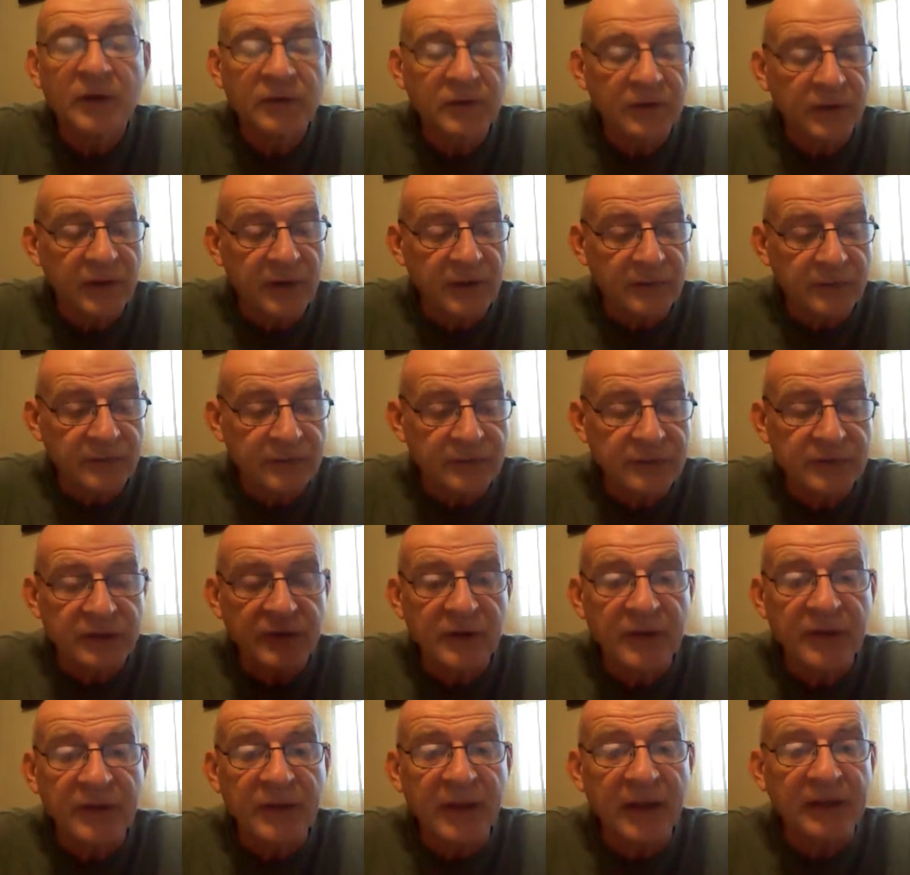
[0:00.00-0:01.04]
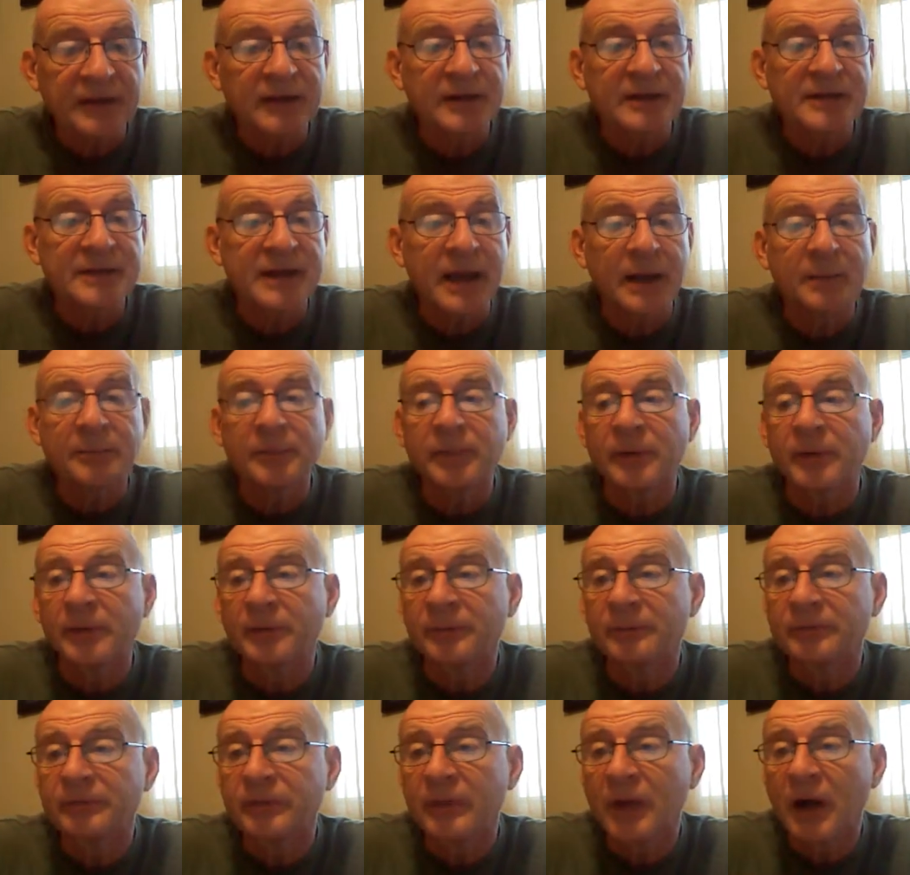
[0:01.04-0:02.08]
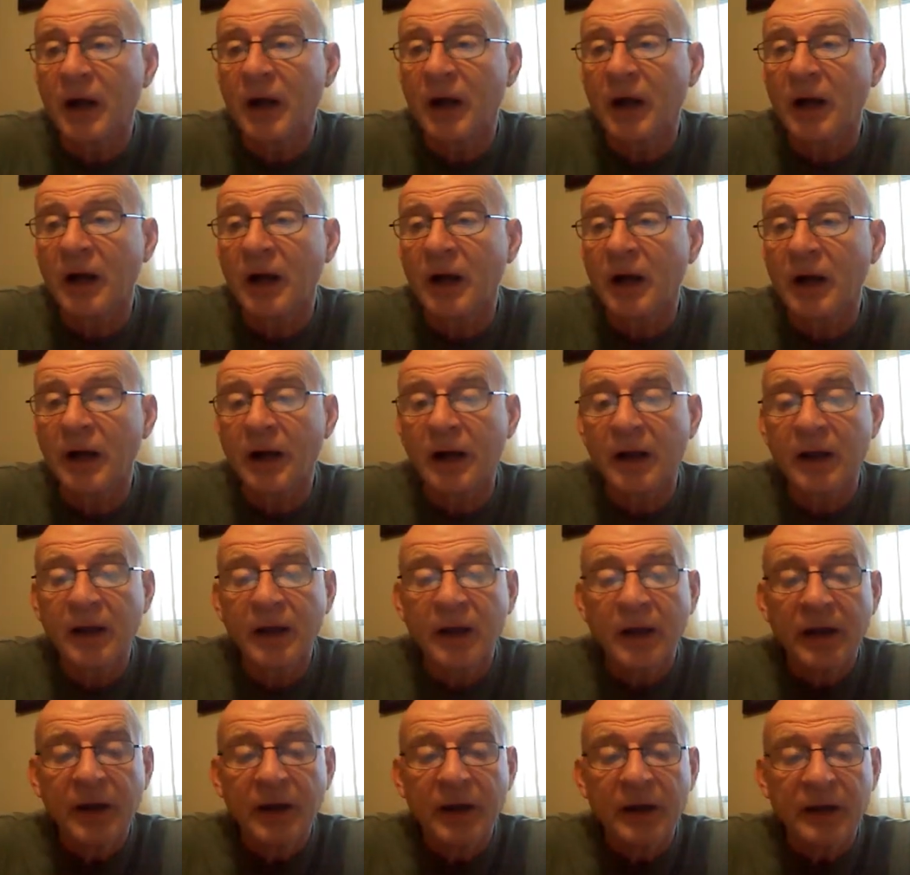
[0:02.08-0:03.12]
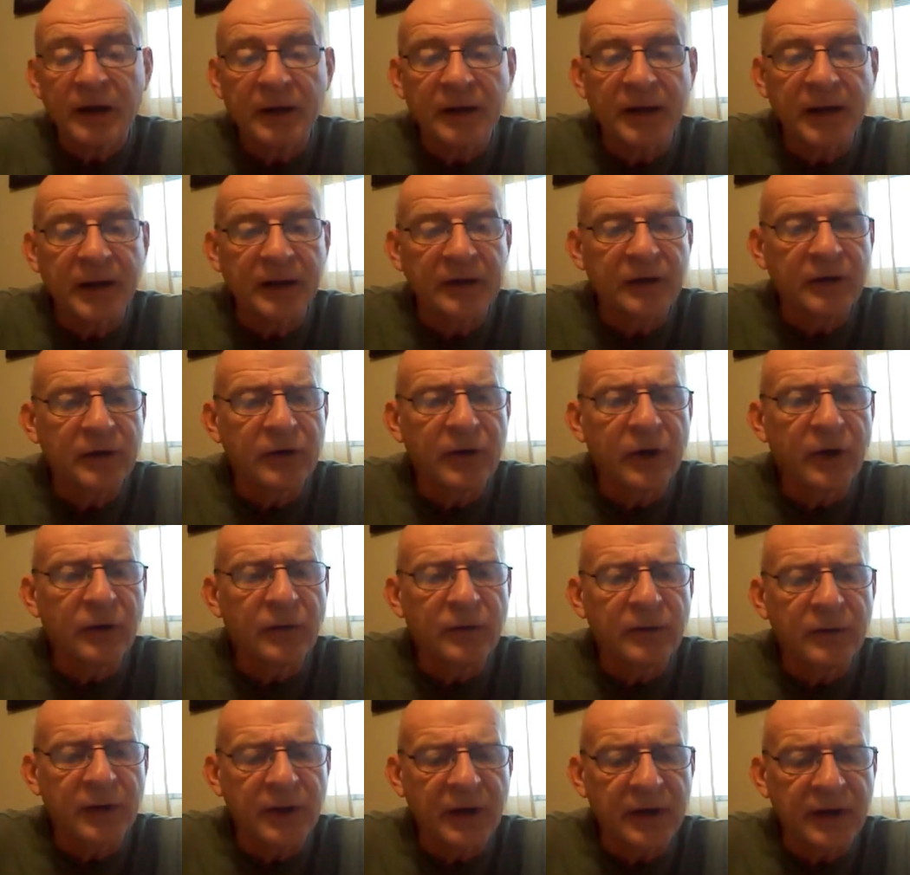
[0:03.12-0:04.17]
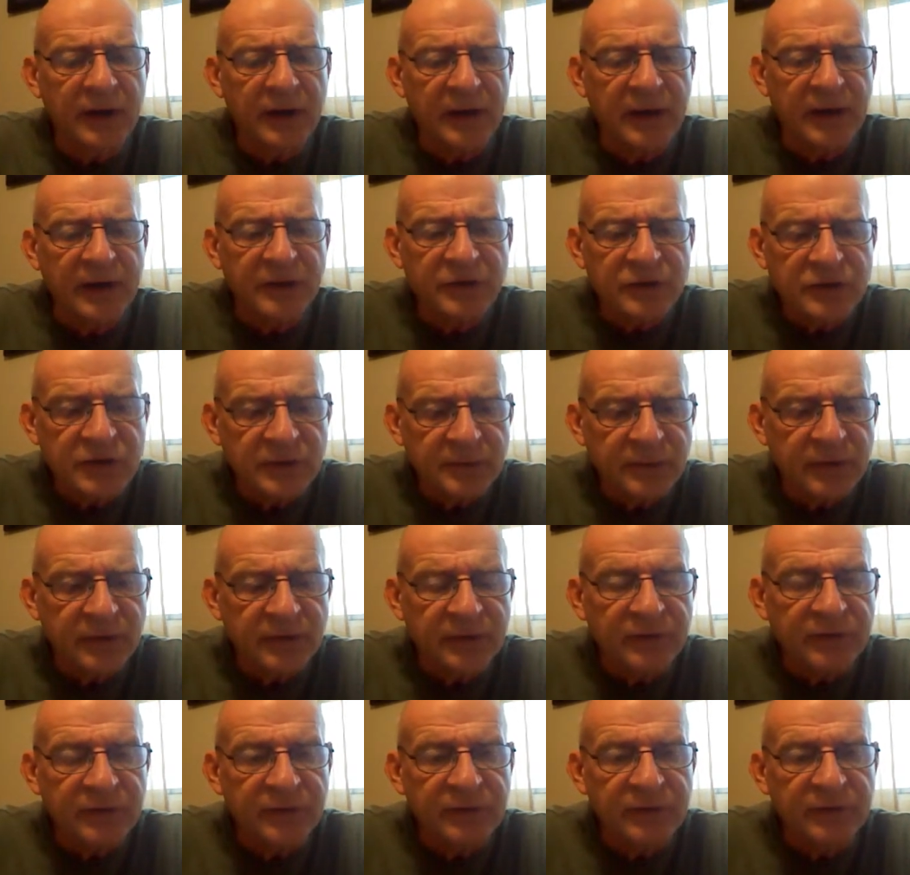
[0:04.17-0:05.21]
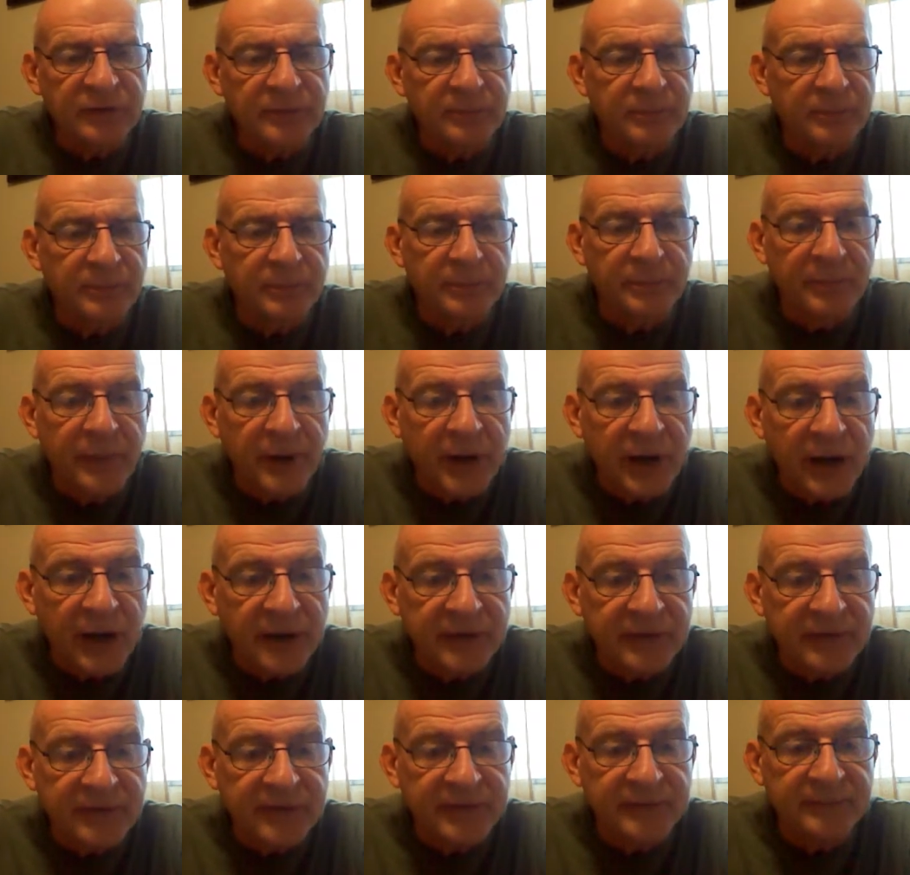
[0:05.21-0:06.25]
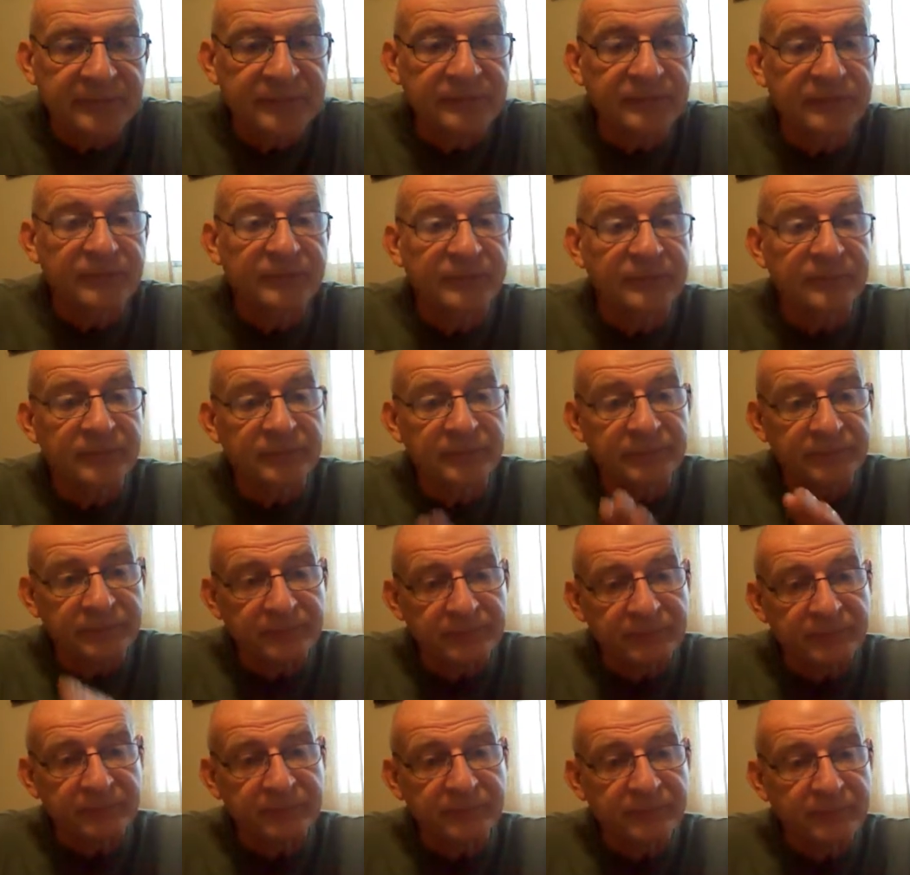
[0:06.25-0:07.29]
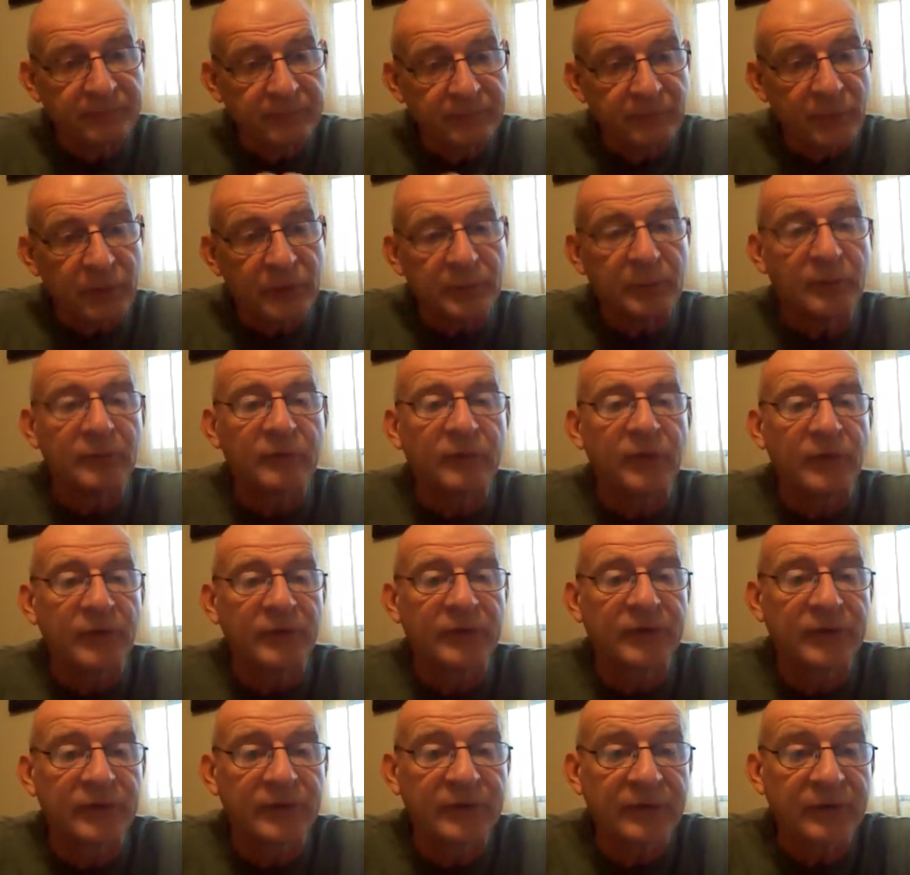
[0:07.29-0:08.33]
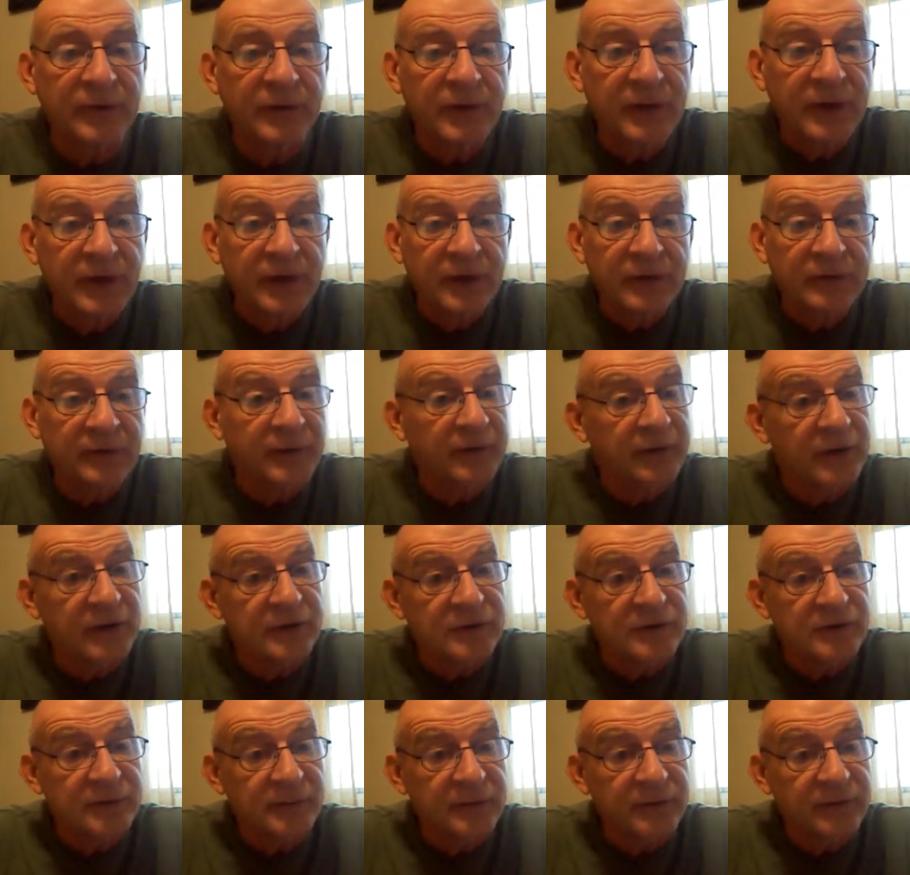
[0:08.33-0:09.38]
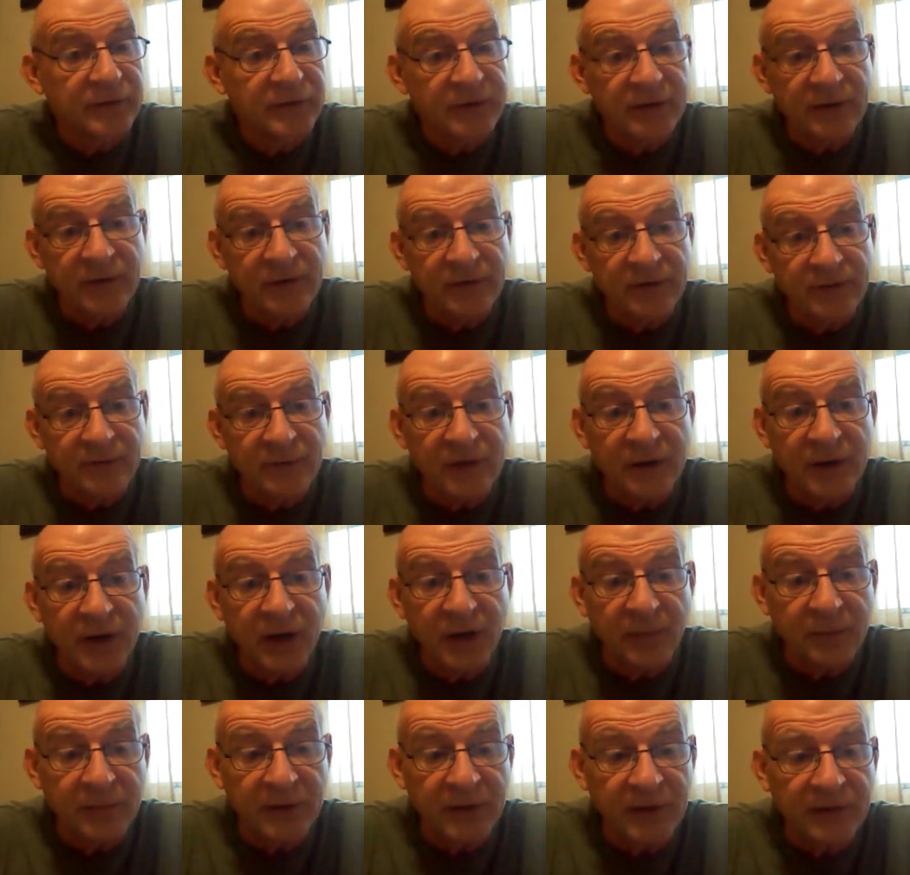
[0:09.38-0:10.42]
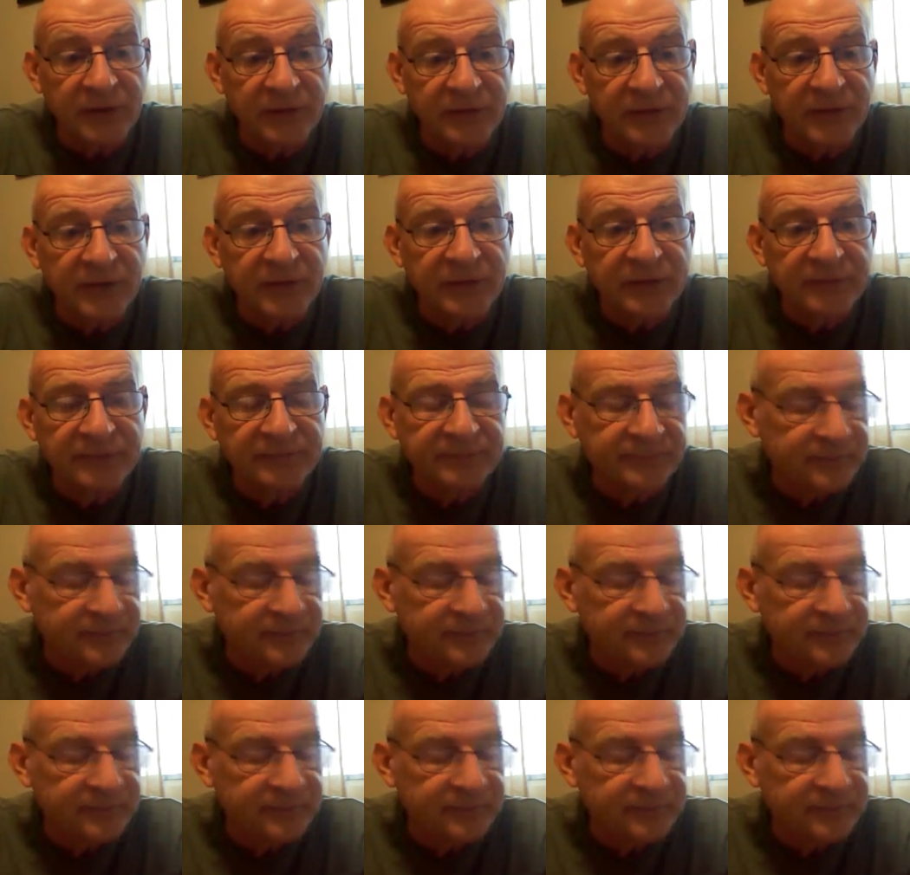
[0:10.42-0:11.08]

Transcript: So there was that example. Again, no instruments, but multiple voices. Throw in instruments, and you got some really complex stuff.